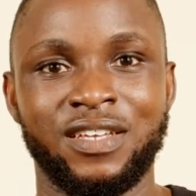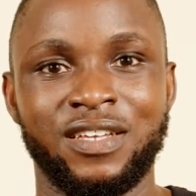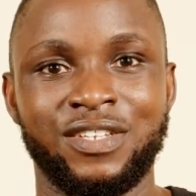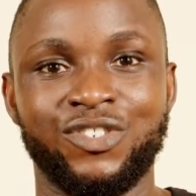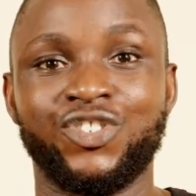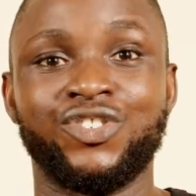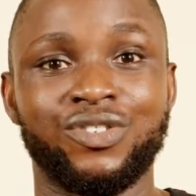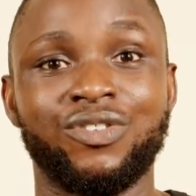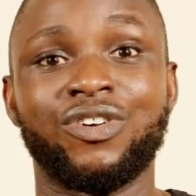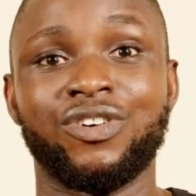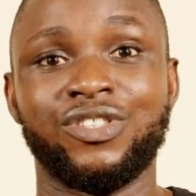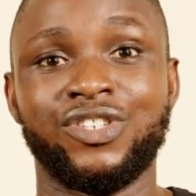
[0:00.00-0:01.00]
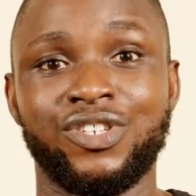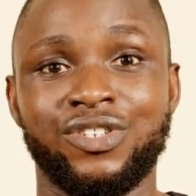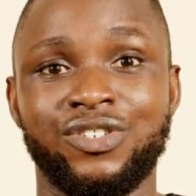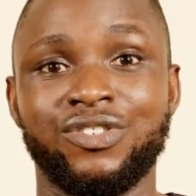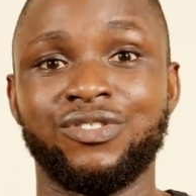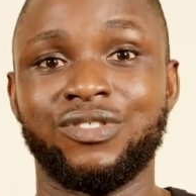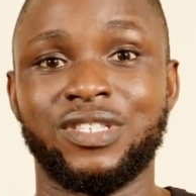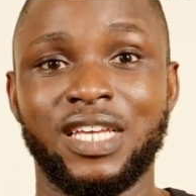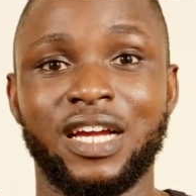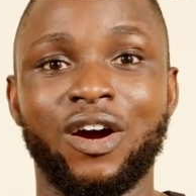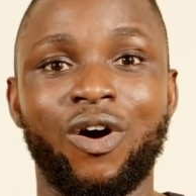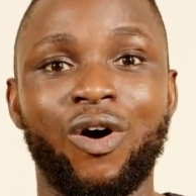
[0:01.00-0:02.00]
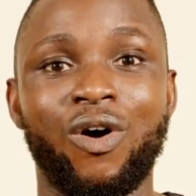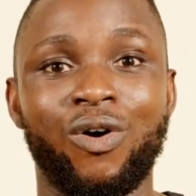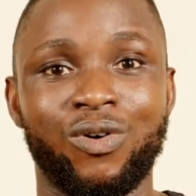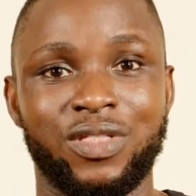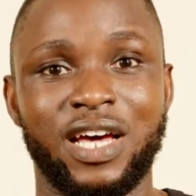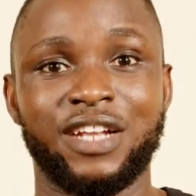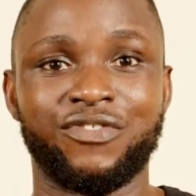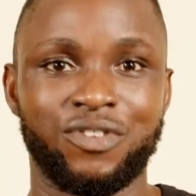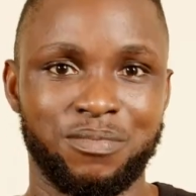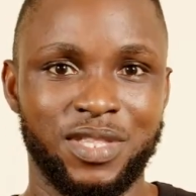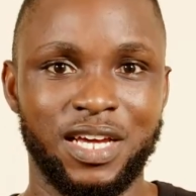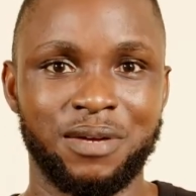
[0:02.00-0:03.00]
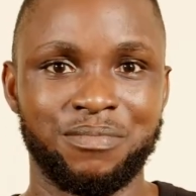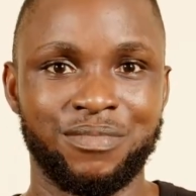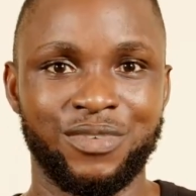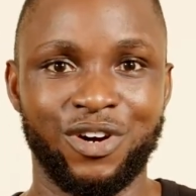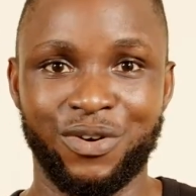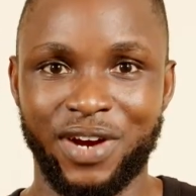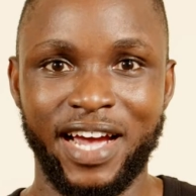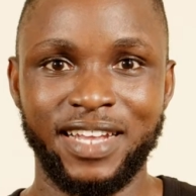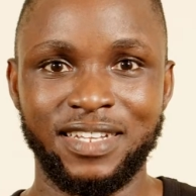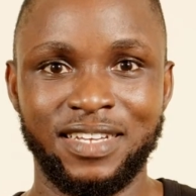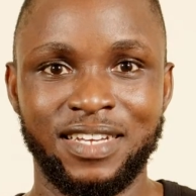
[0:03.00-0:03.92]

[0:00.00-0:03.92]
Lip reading: you shouldn't continue to take all that from them, all right?